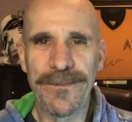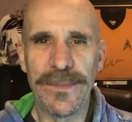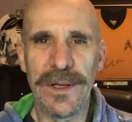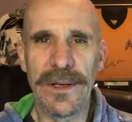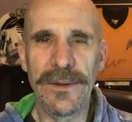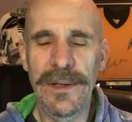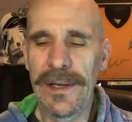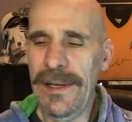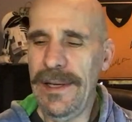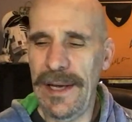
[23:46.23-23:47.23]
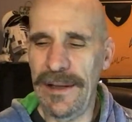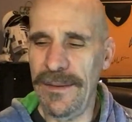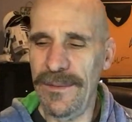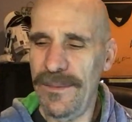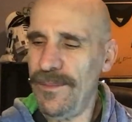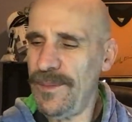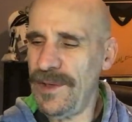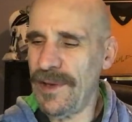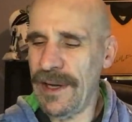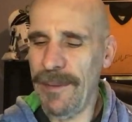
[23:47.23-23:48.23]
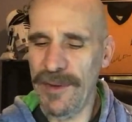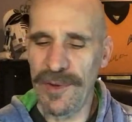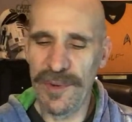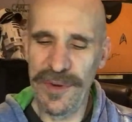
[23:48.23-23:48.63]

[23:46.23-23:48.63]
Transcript: you know? And you talk about the,